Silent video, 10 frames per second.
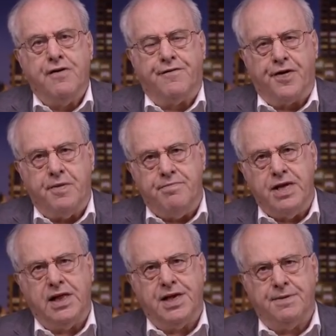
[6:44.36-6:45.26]
for the
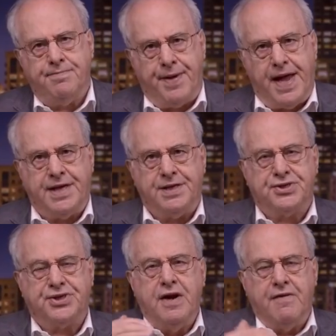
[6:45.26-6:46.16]
million
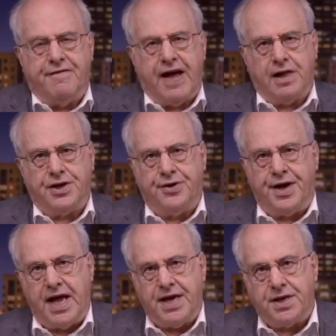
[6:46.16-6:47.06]
pens valued
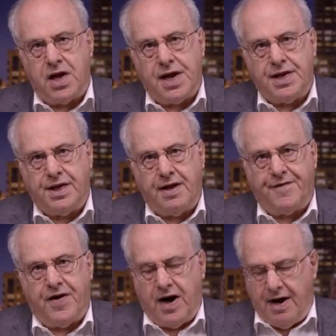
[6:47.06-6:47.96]
at
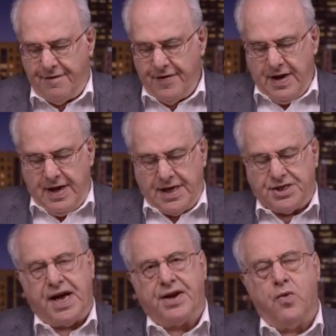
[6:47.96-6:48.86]
895. Is
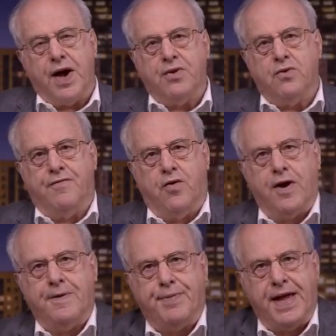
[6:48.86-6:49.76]
that a way to
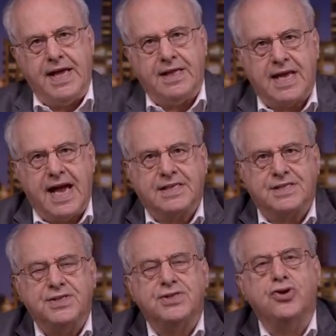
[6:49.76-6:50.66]
avoid paying
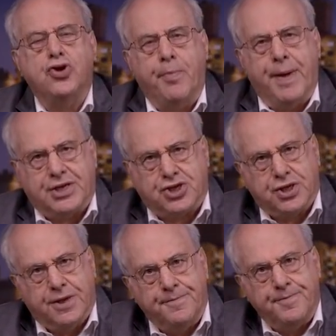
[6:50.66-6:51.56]
taxes? You betcha.